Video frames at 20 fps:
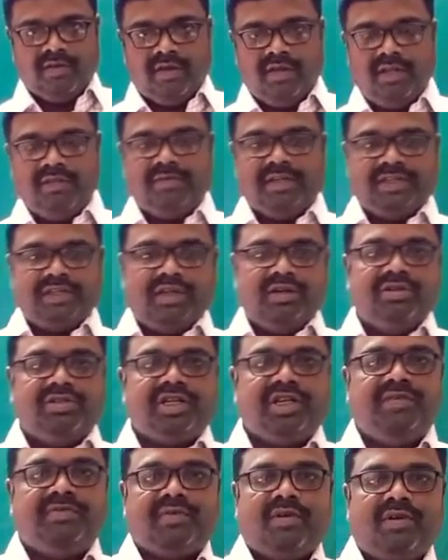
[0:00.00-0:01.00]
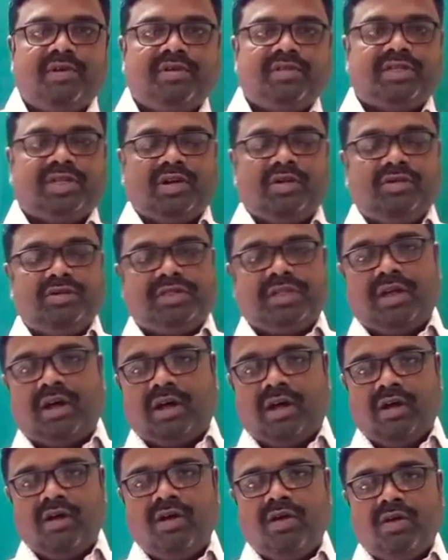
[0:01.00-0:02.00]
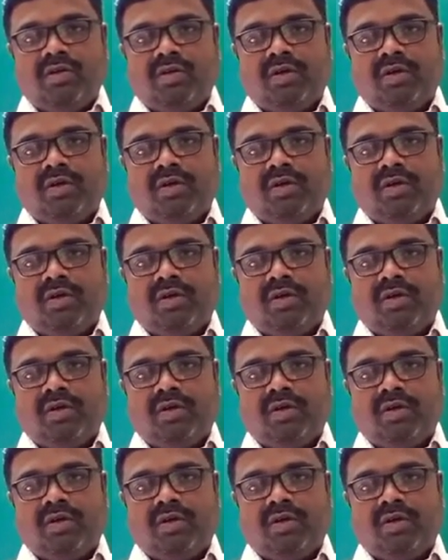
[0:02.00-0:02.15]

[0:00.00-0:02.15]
If the solution follows Raoult's law